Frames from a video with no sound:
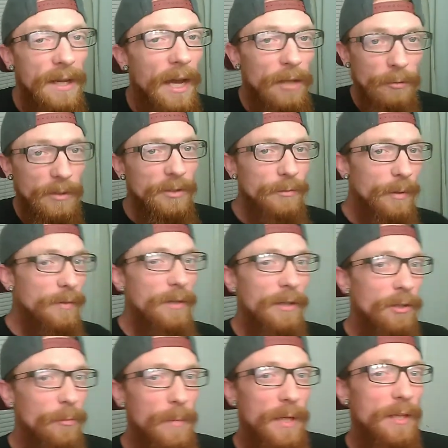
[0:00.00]
That's what it smells
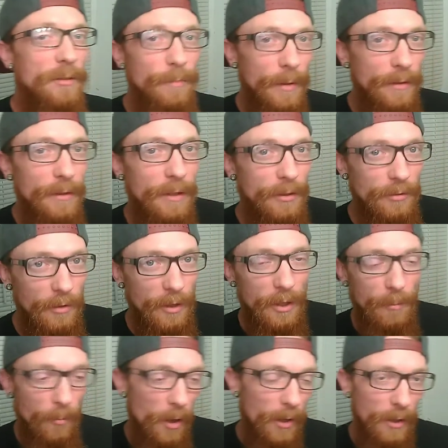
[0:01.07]
like to me. It smells like straight
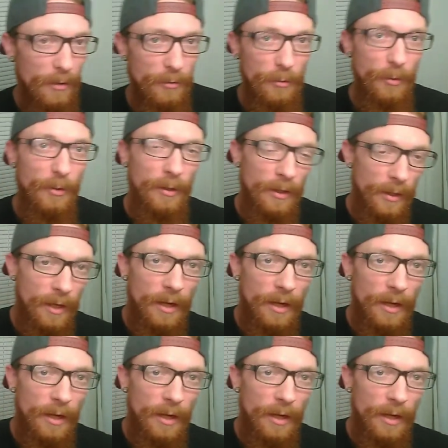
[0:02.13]
up walking into a